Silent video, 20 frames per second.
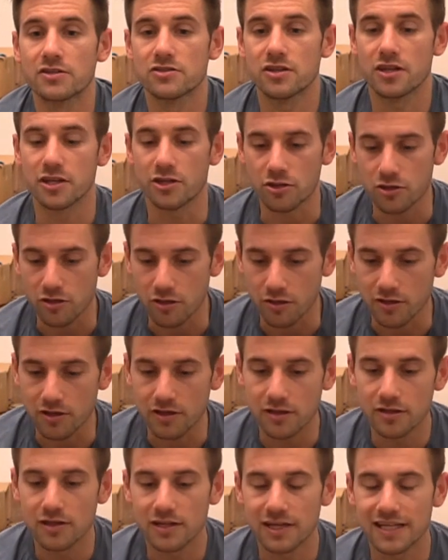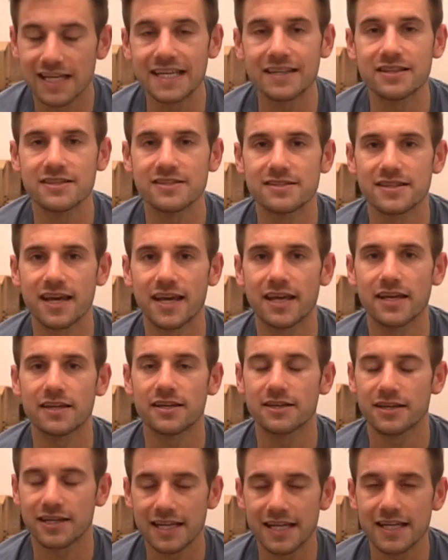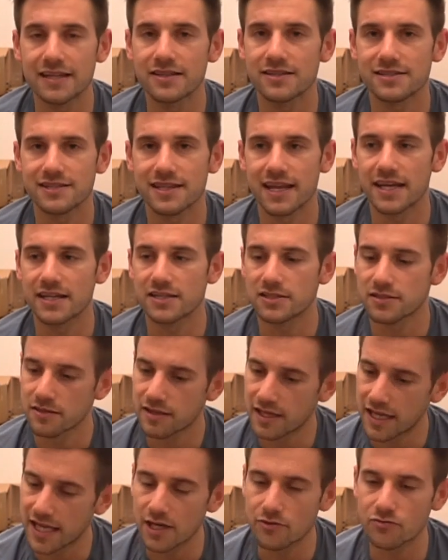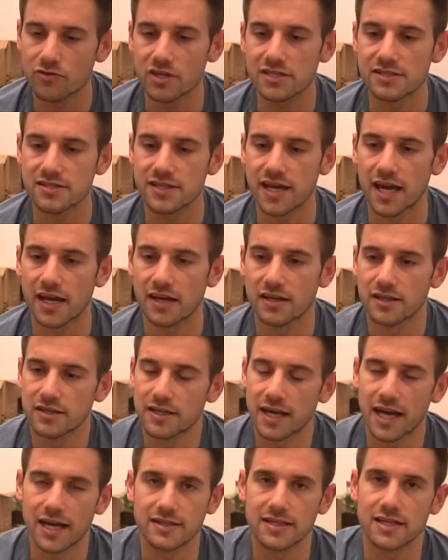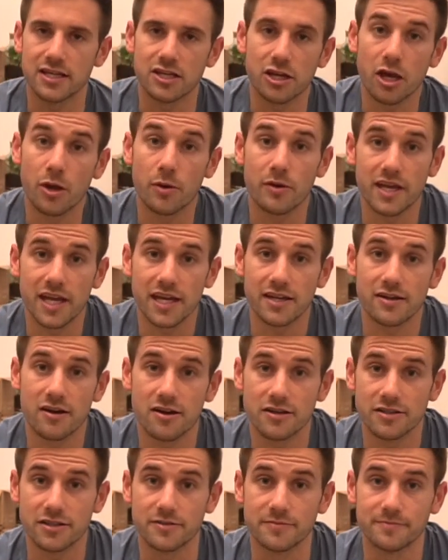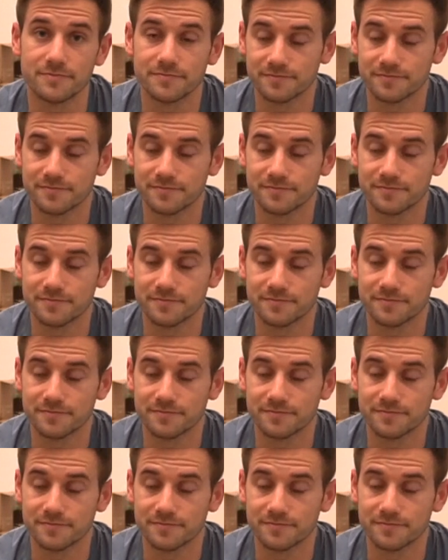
So then you can clean the slate, hit reset, and then go again harder.